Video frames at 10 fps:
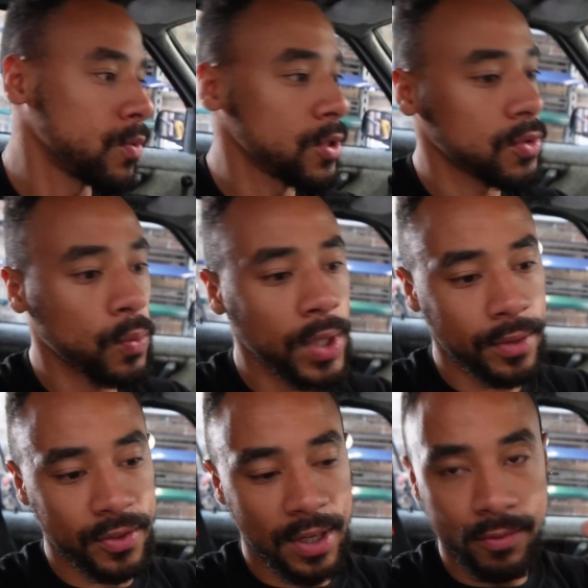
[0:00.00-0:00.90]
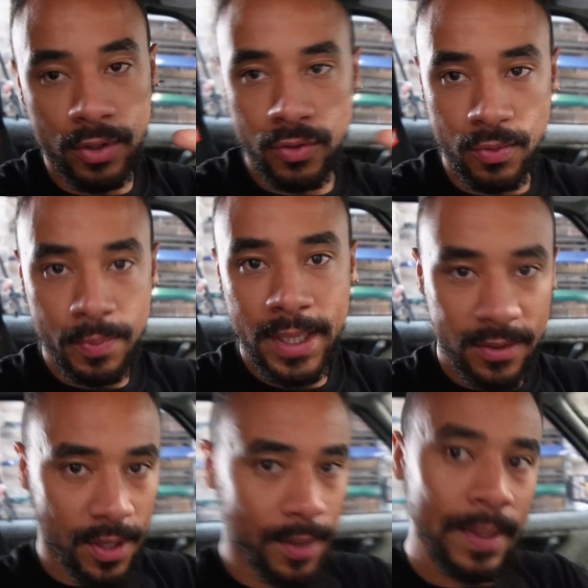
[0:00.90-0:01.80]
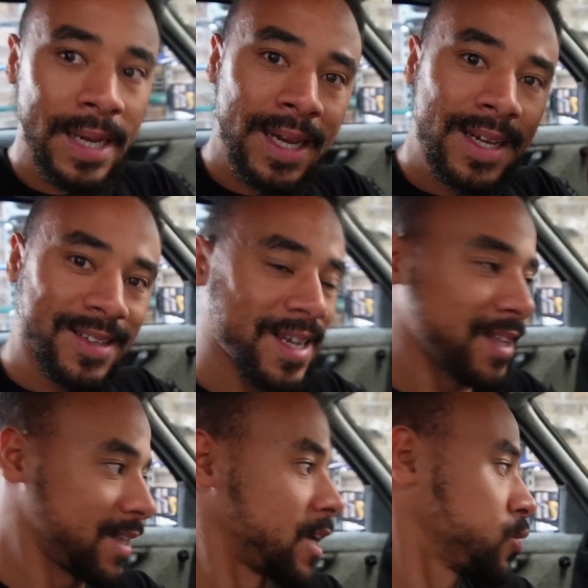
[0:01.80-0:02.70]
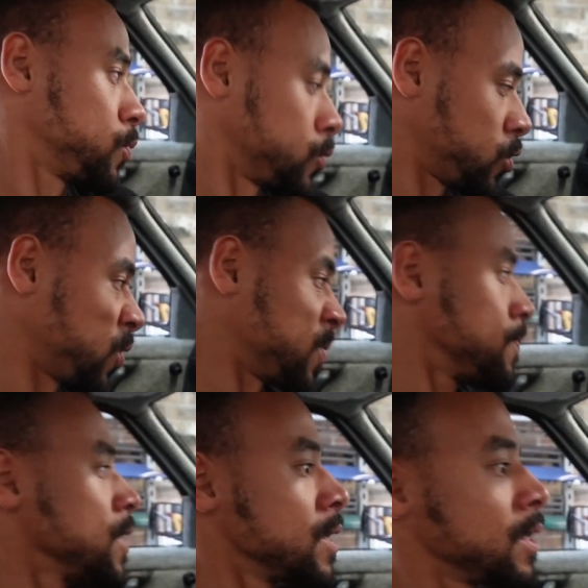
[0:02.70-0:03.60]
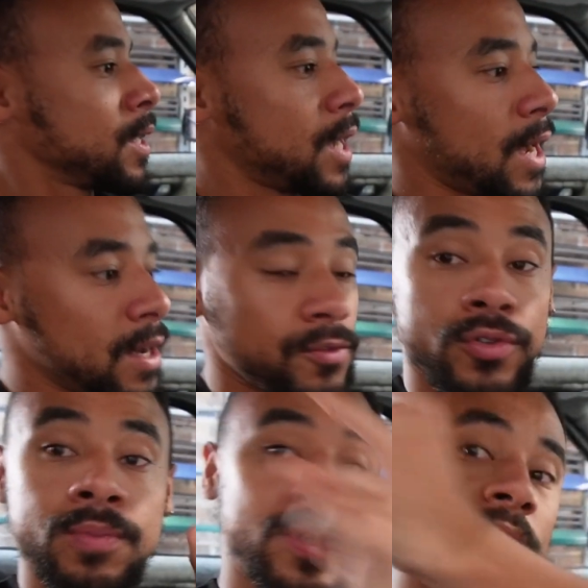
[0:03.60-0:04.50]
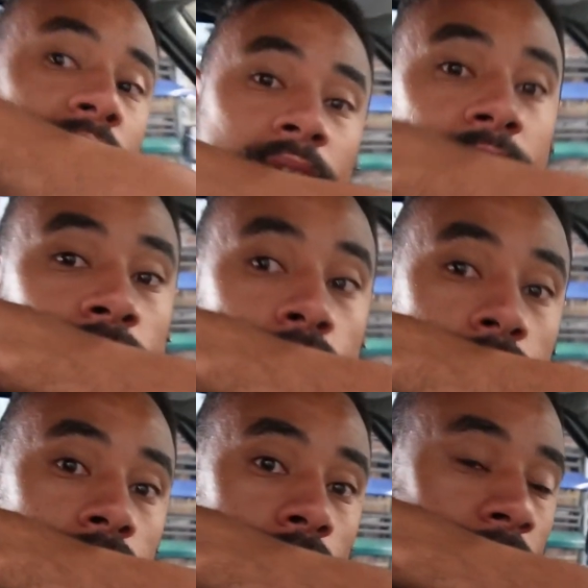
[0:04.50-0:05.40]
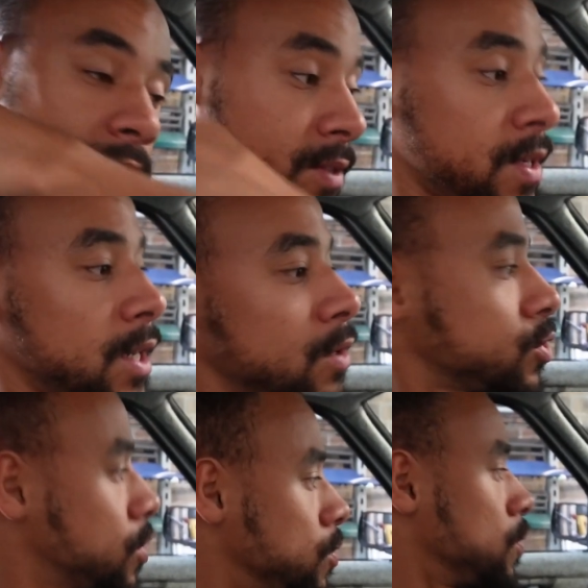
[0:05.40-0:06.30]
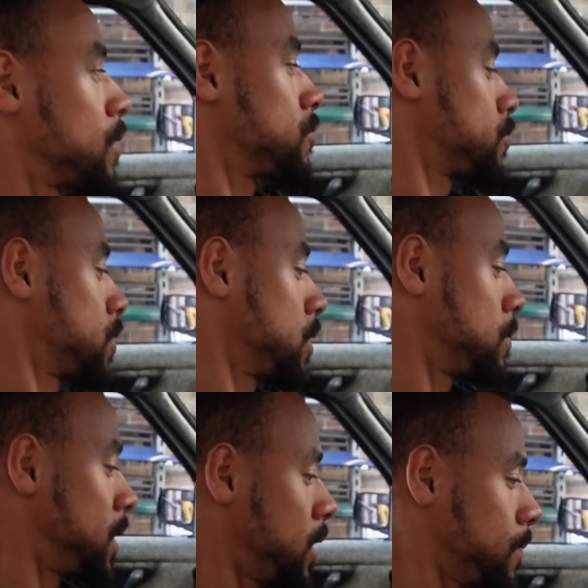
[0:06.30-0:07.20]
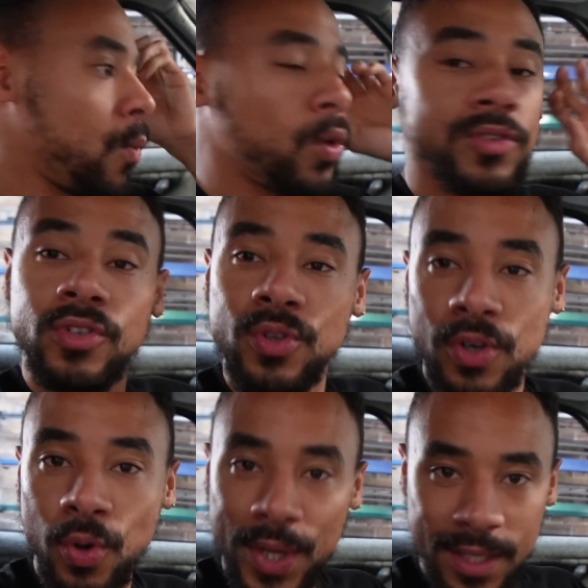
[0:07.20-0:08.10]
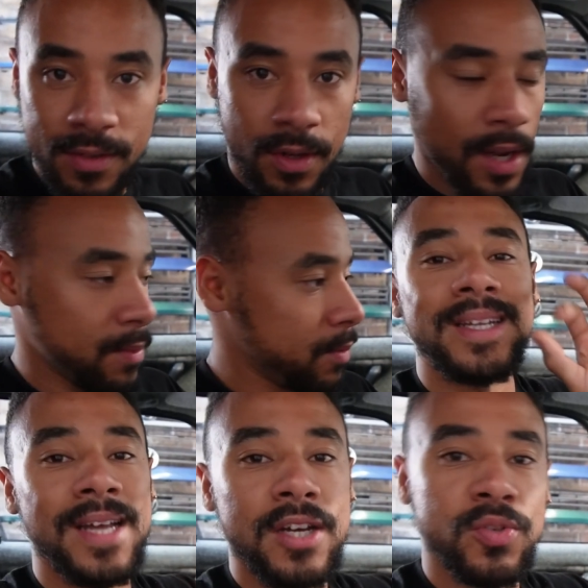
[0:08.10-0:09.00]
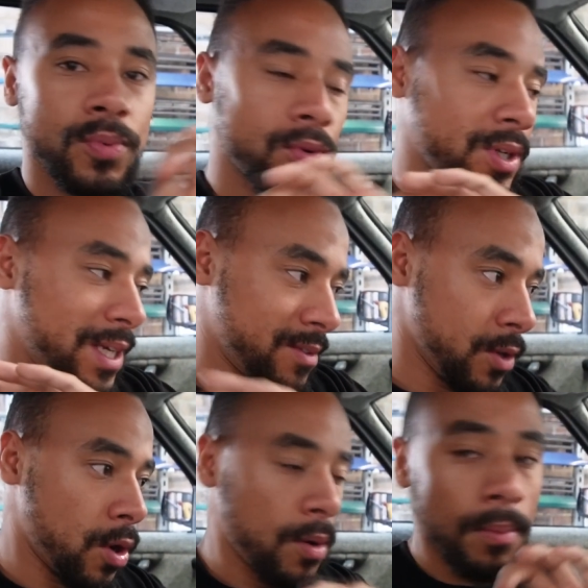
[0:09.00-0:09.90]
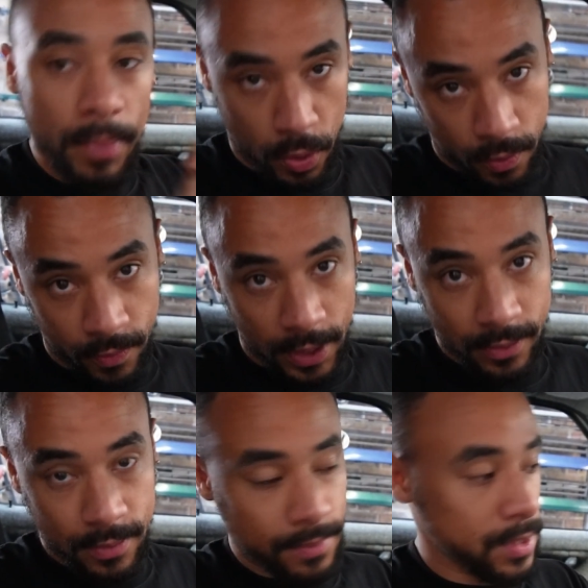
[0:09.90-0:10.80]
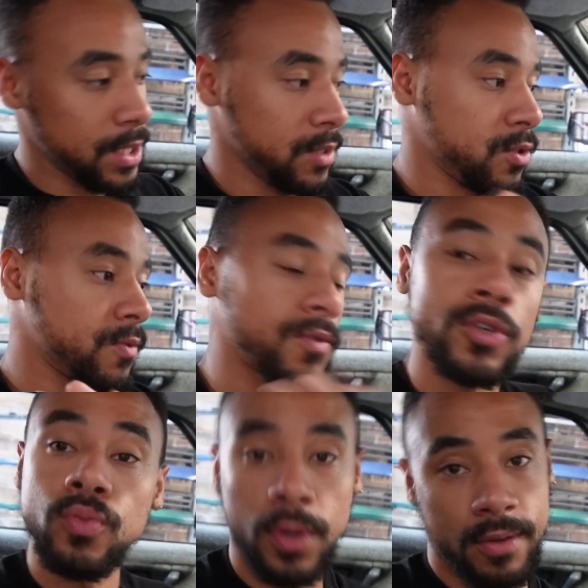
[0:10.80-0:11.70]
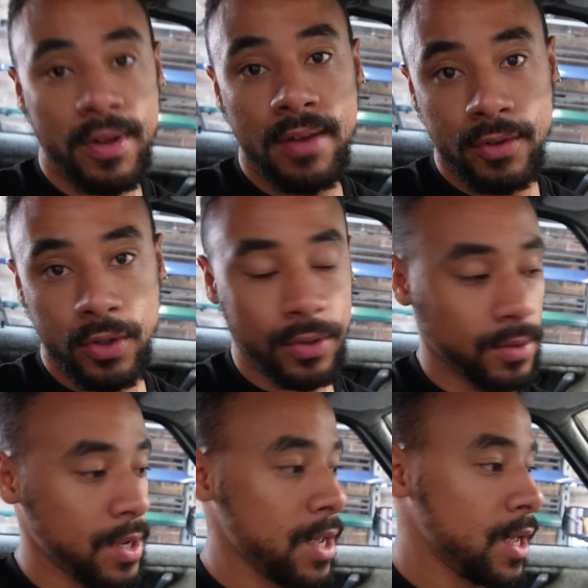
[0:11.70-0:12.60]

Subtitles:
I wanted to wait until I've got some spare time to get the dashboard done. I have trimmed it, it is just around the side. I'll show you everything in a minute. Want to do a quick disclaimer, the dashboard is not perfect. It is the first one I've ever done.